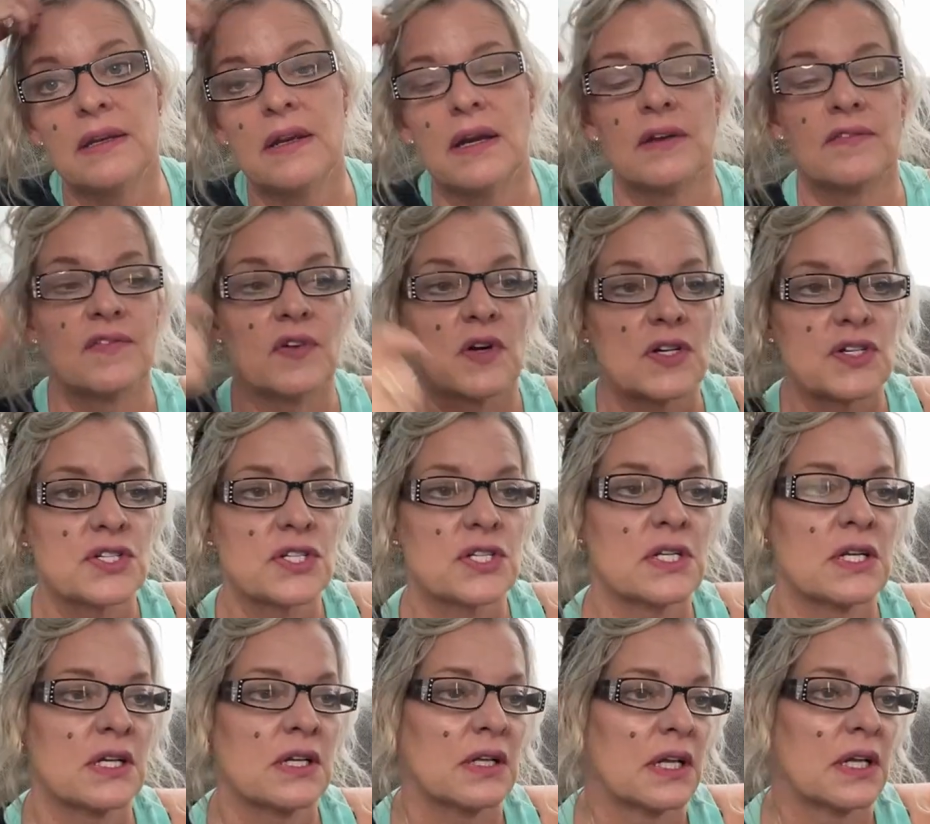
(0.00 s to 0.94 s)

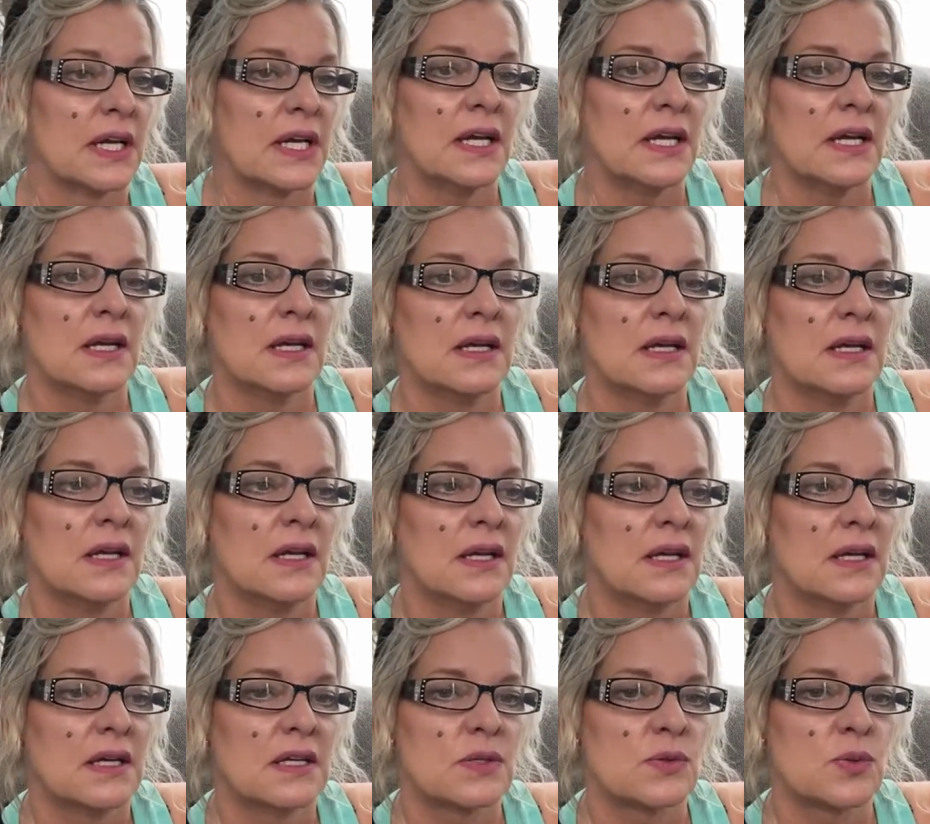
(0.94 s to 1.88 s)
Unfortunately,
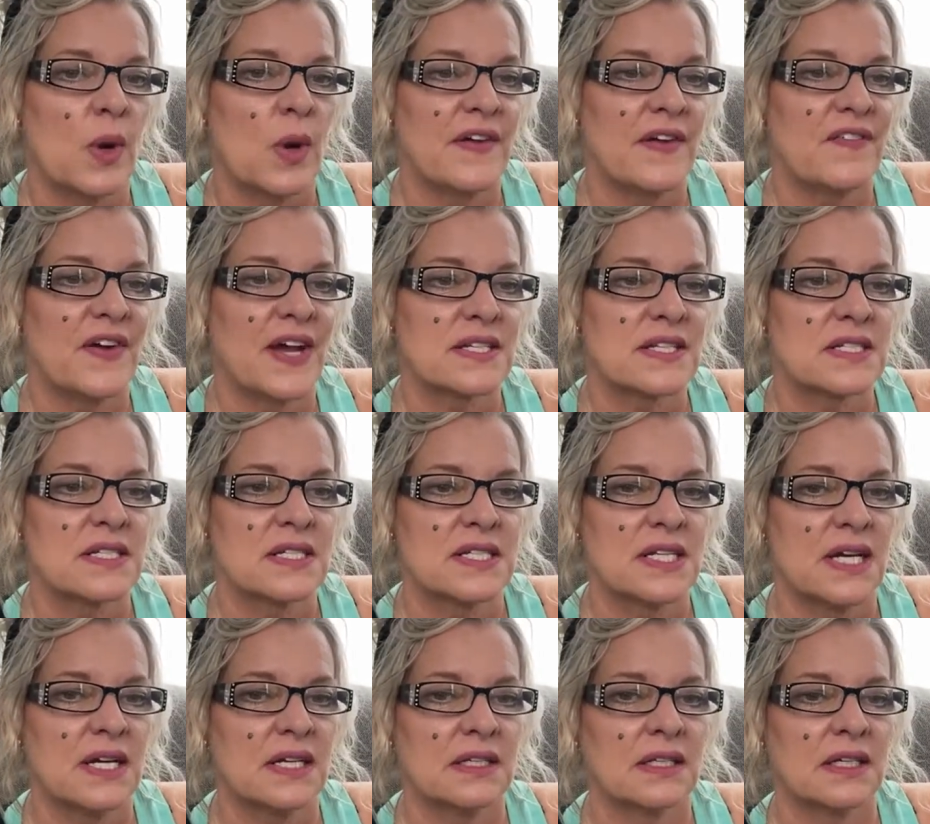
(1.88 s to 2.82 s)
his wife
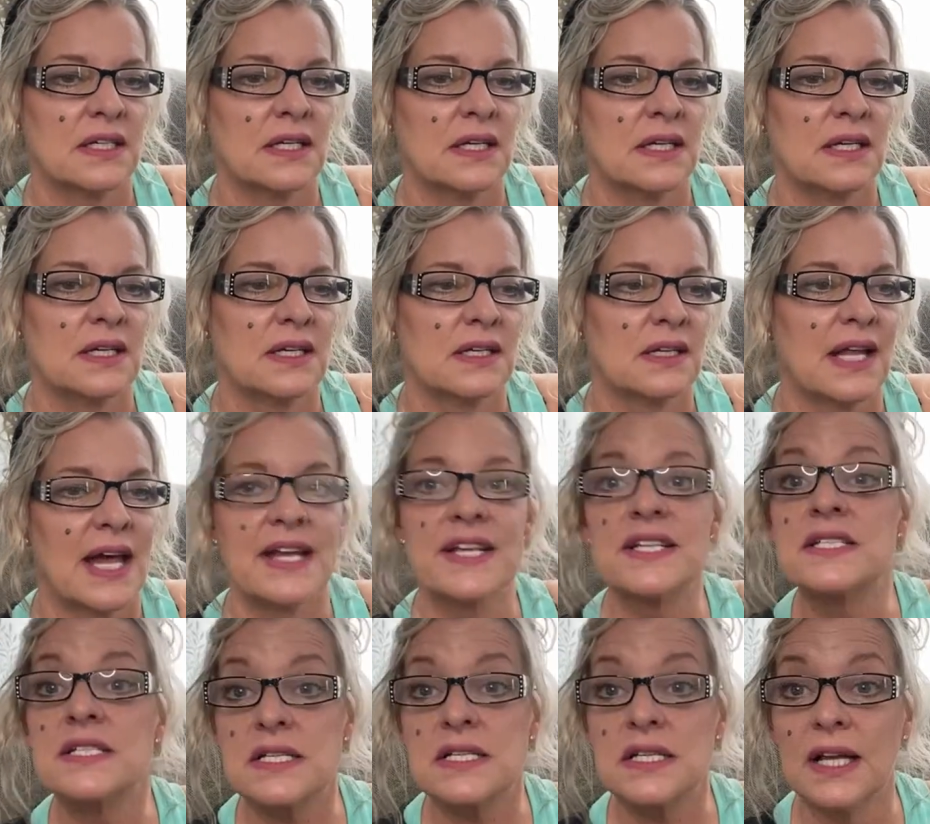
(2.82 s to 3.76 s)
accidentally let
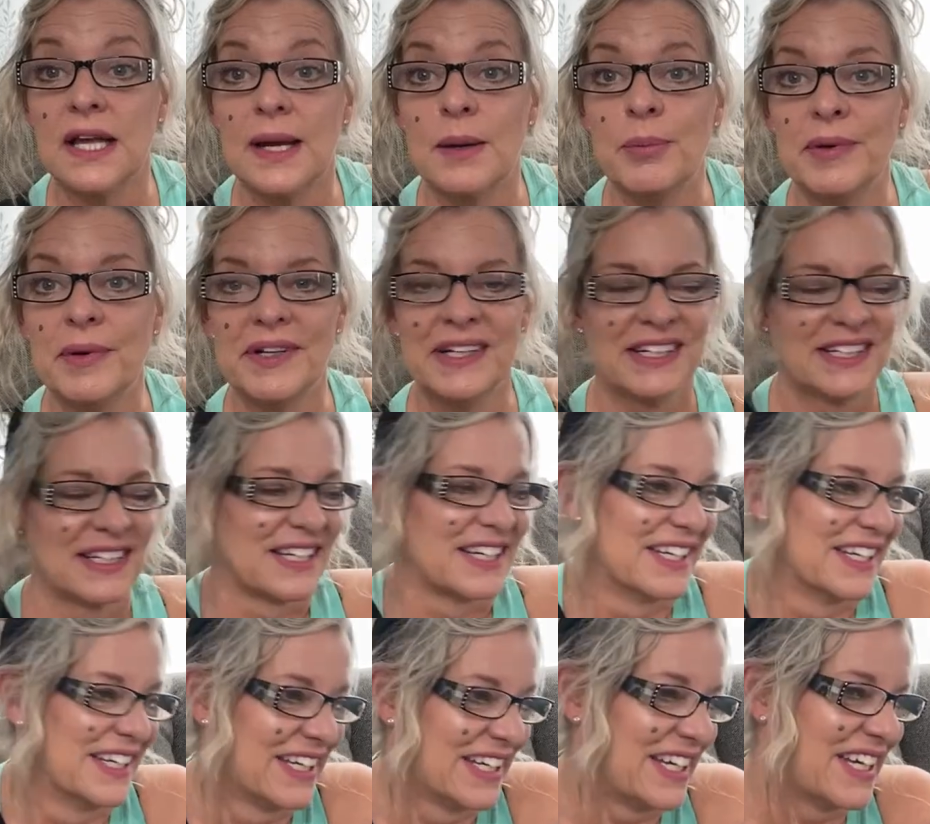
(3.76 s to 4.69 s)
it slip.
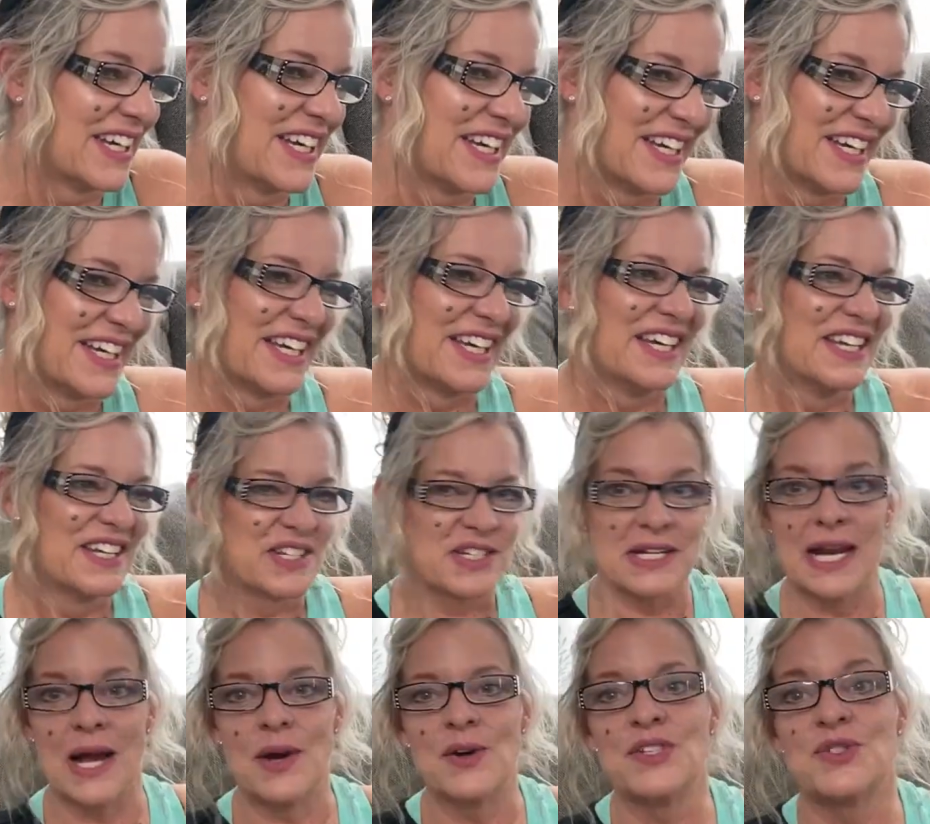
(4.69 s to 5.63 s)
So
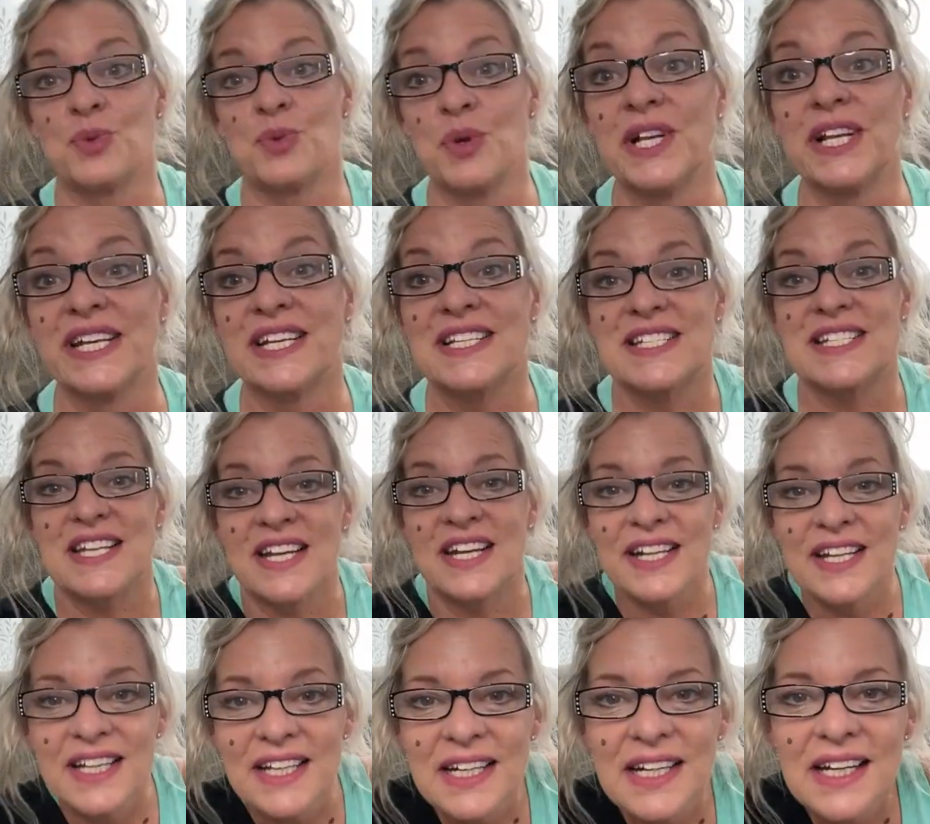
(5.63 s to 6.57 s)
now he's really
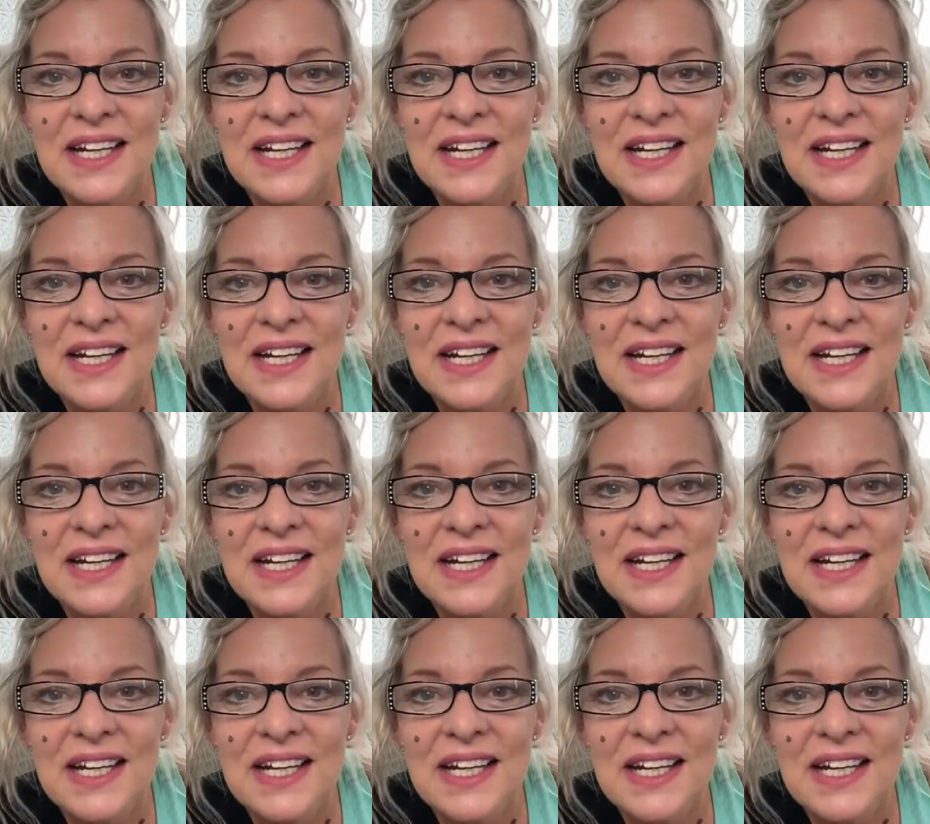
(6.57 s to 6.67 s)
excited.